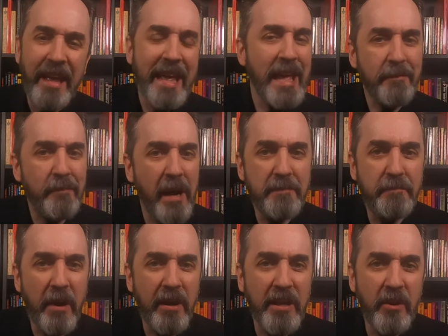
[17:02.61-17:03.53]
It might
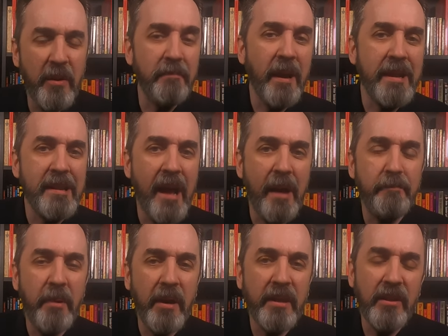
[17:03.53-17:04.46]
bug you, it might
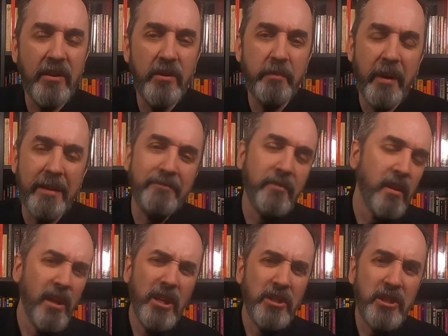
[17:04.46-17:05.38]
not bug you, but
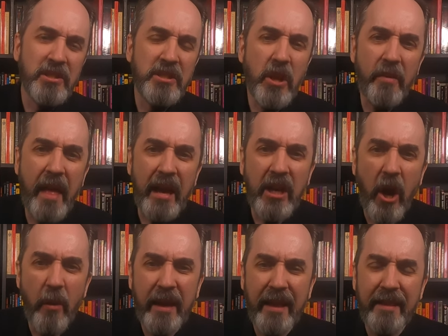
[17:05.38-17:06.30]
just know that
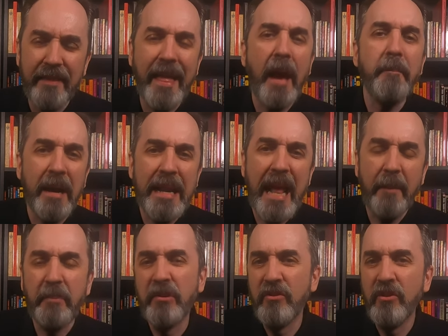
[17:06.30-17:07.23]
going in that that might
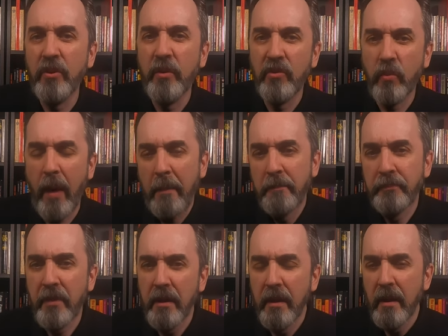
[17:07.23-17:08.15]
happen to you as well.
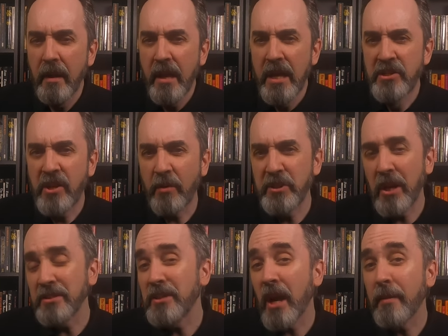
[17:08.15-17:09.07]
So we should
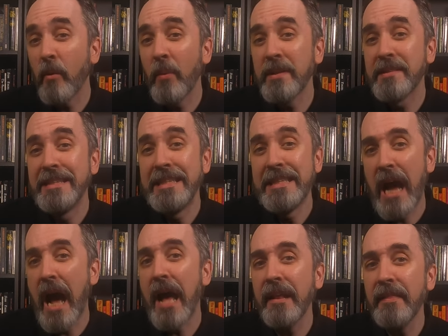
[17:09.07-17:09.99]
also talk about what's
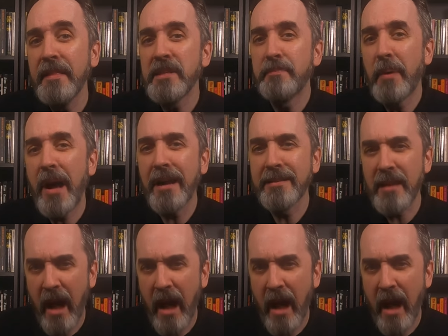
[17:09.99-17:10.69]
not in this box.